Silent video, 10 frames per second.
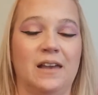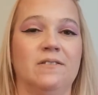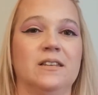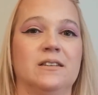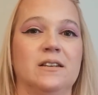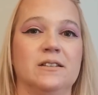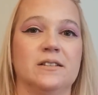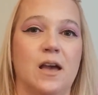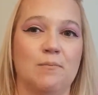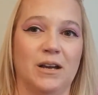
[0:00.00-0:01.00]
and this
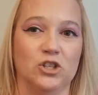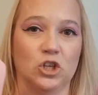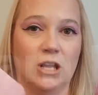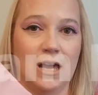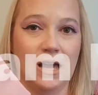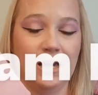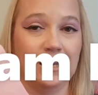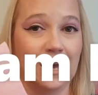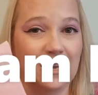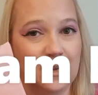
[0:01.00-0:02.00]
is my July